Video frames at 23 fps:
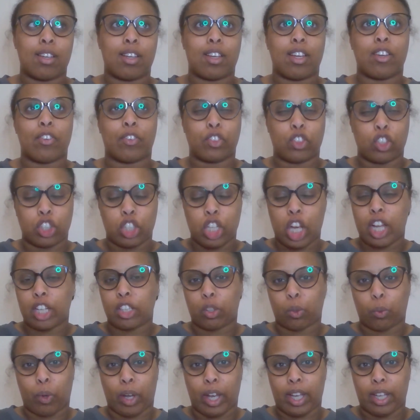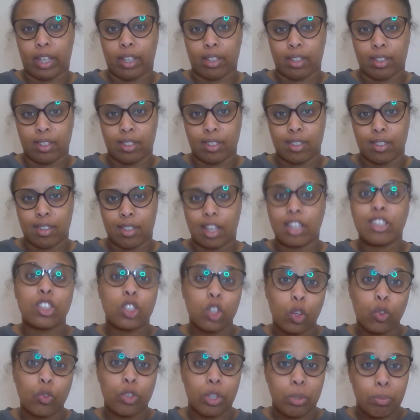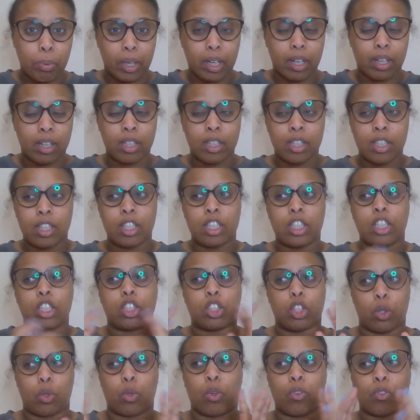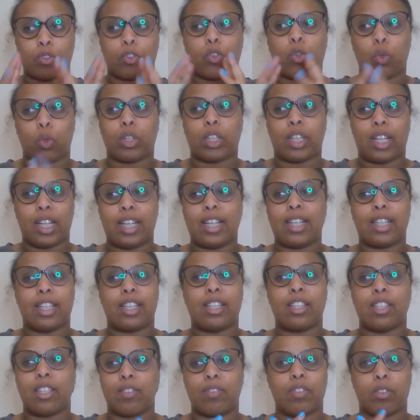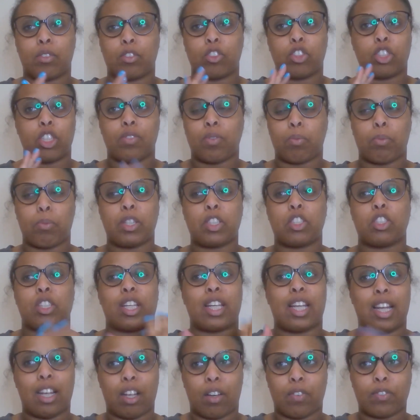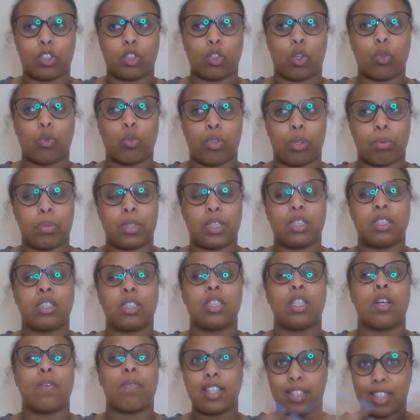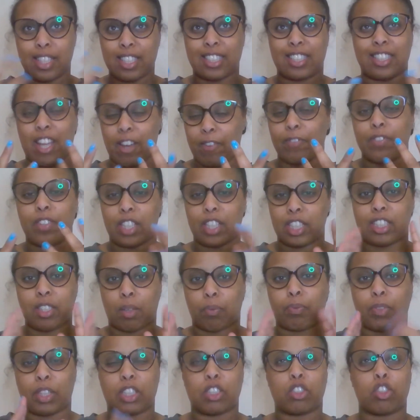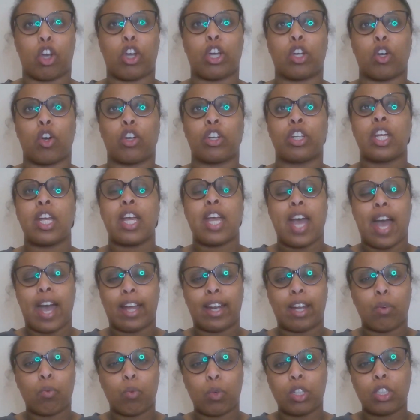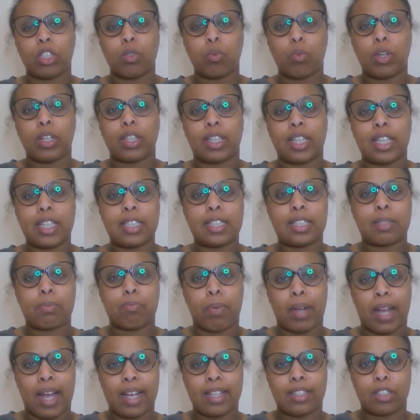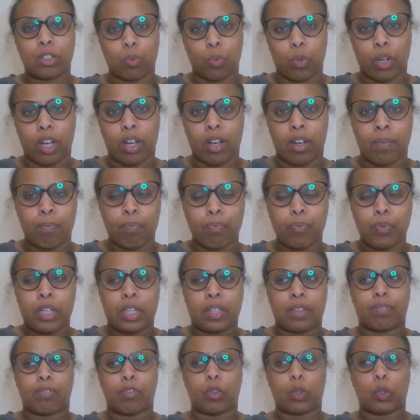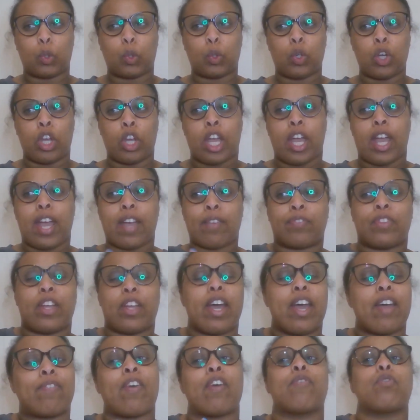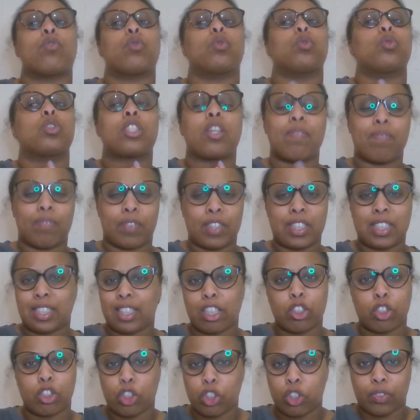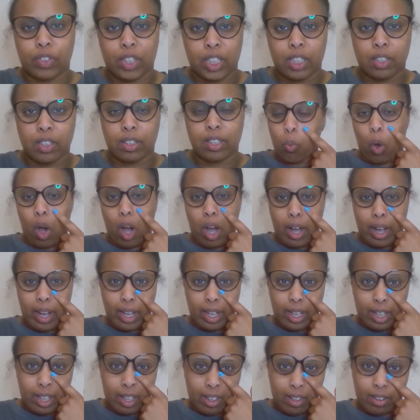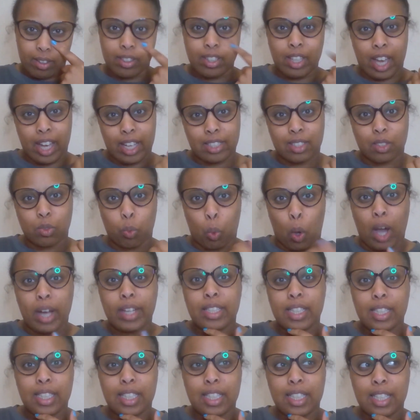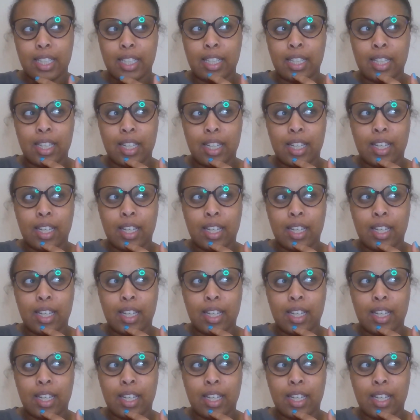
if she turned away a Soul Reaper. So of course, clearly she even mentioned that he loved Soul Reapers. There's definitely something's going on. And I wonder what Gin's plans were for, if everyone was convinced that he should have killed them, why did he